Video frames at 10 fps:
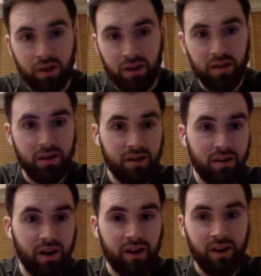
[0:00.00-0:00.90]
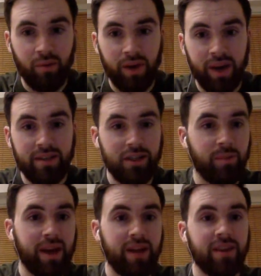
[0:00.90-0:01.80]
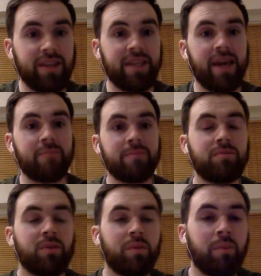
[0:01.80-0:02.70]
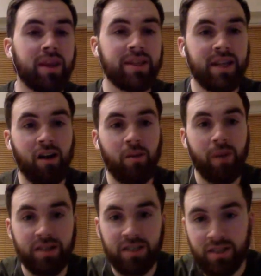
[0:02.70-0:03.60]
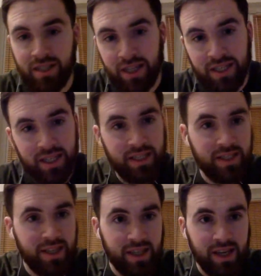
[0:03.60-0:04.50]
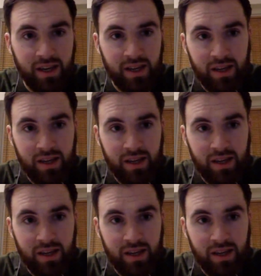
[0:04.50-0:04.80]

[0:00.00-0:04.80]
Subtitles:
But are they winning too many of these games by these narrow margins this season, do you think?